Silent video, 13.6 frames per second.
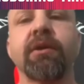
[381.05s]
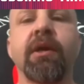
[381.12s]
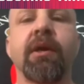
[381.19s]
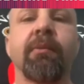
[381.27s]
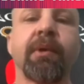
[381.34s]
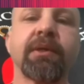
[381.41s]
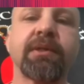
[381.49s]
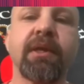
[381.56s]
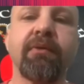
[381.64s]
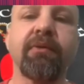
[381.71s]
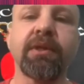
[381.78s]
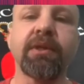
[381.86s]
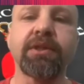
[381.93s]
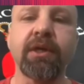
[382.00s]
because even
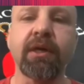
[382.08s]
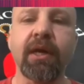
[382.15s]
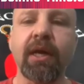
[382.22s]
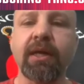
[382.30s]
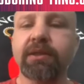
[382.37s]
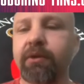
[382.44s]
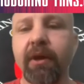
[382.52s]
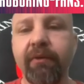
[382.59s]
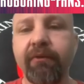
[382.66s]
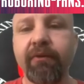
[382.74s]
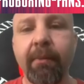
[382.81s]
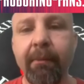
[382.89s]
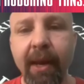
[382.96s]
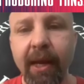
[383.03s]
these young guys who hadn't
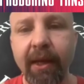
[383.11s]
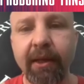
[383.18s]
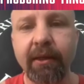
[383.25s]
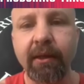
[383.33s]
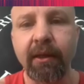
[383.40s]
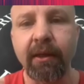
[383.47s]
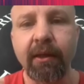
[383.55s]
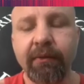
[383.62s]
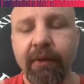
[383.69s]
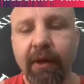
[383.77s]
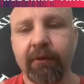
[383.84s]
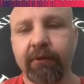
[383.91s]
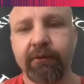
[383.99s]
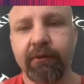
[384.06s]
even made it, they
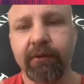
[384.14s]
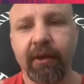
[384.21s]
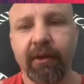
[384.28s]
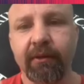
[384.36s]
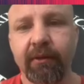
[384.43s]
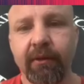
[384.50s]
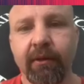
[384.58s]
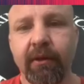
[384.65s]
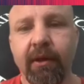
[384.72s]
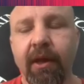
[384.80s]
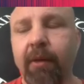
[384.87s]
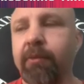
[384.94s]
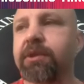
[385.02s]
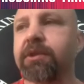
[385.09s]
don't do that. It
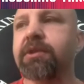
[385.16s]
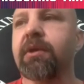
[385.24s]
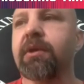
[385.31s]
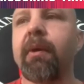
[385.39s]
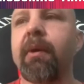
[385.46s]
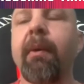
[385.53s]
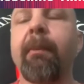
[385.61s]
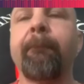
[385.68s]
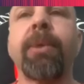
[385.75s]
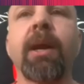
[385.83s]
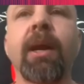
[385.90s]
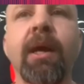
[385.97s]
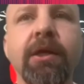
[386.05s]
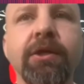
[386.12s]
was just a, a
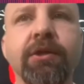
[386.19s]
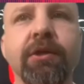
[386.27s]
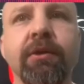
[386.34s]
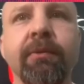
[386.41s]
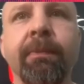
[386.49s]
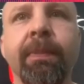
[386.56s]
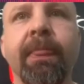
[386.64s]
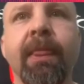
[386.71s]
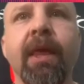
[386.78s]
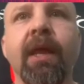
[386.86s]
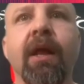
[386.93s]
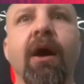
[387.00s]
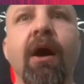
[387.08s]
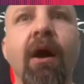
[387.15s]
pleasure and an
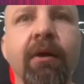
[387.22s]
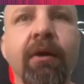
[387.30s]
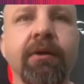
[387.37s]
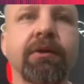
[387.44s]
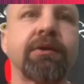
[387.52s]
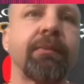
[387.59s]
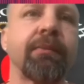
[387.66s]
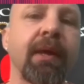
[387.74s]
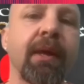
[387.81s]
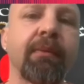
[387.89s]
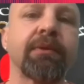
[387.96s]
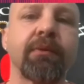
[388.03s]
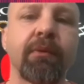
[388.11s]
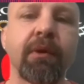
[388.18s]
honor to be able
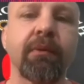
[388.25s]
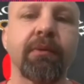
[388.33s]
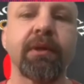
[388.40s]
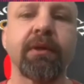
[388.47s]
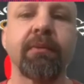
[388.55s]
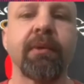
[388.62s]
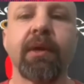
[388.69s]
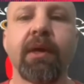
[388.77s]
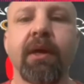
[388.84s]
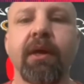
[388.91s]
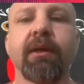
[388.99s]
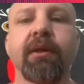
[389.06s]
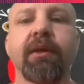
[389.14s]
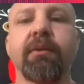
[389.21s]
to work with him.
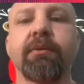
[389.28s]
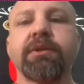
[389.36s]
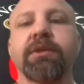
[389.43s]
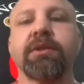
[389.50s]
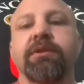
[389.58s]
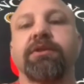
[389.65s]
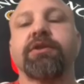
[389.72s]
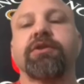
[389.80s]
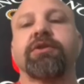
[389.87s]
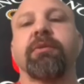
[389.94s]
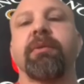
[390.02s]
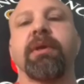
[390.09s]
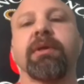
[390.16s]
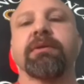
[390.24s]
And he was just, he was just
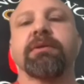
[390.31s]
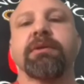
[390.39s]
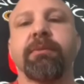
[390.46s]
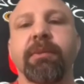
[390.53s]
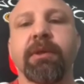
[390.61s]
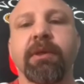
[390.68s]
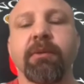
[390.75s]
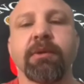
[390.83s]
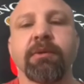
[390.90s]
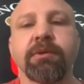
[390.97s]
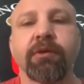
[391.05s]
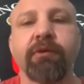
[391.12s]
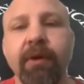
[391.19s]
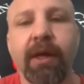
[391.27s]
tremendous. I mean, it was a
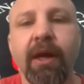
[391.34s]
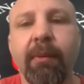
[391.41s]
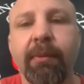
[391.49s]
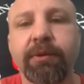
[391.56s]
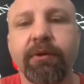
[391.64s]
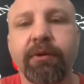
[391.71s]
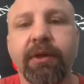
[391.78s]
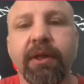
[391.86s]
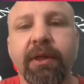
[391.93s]
great opportunity.